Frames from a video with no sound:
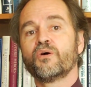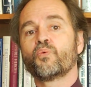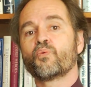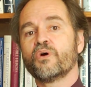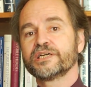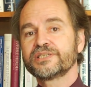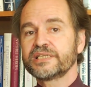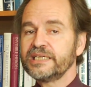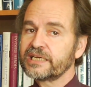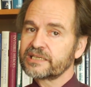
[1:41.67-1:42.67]
Once
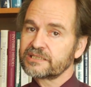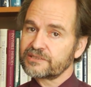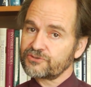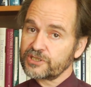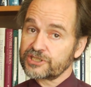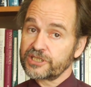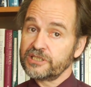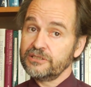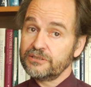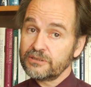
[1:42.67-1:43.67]
he can differentiate
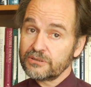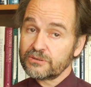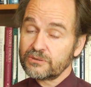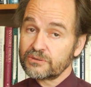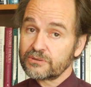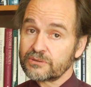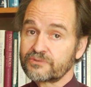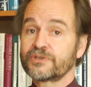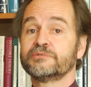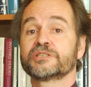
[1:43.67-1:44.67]
you
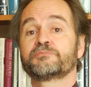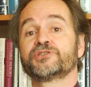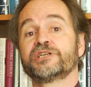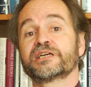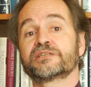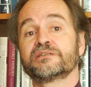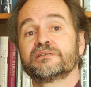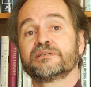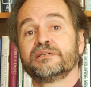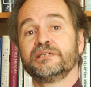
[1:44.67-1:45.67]
from his projection,
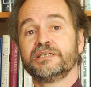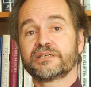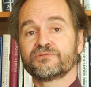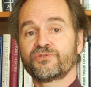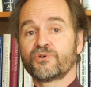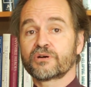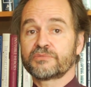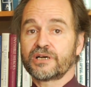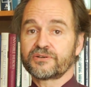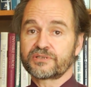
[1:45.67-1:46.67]
he can form
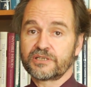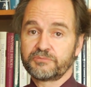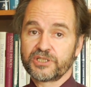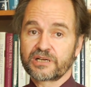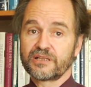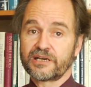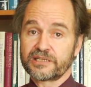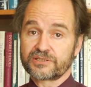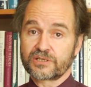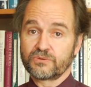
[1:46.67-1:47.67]
a therapeutic
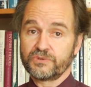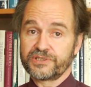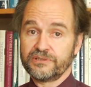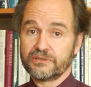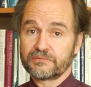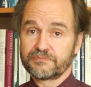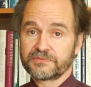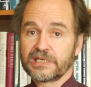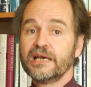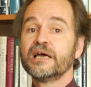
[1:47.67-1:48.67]
alliance with you.
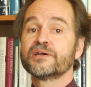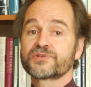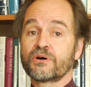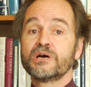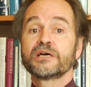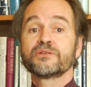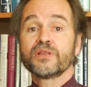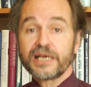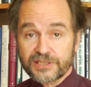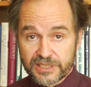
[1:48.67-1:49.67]
So
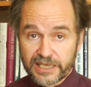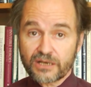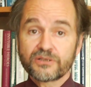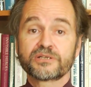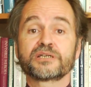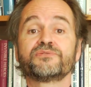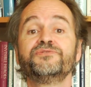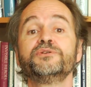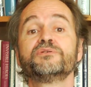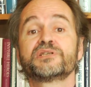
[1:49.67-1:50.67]
let's take a look at a
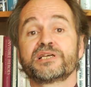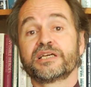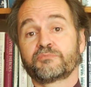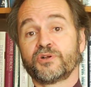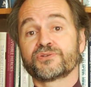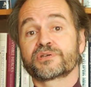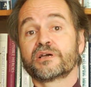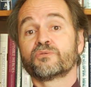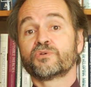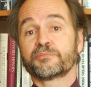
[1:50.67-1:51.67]
few examples
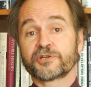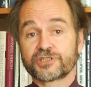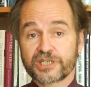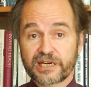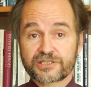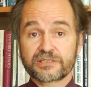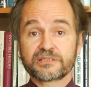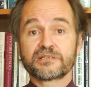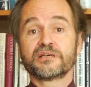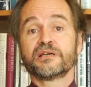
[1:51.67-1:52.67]
where projection
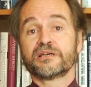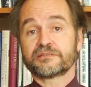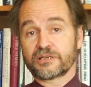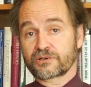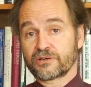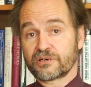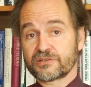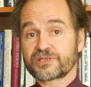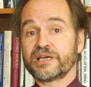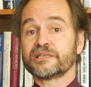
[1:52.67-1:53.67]

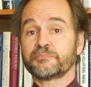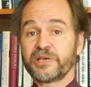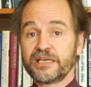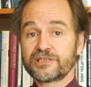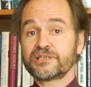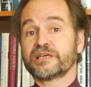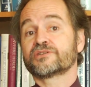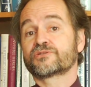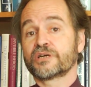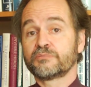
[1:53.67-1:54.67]
occurs and the patient has
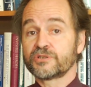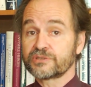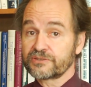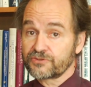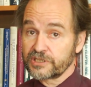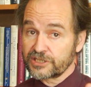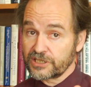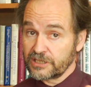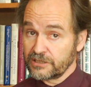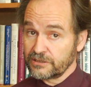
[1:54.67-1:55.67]
trouble
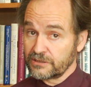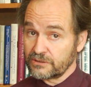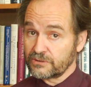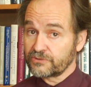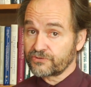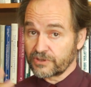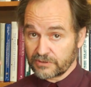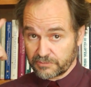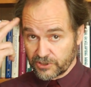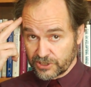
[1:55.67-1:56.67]
differentiating you from the
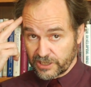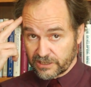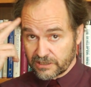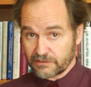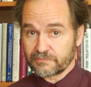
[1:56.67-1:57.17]
projection.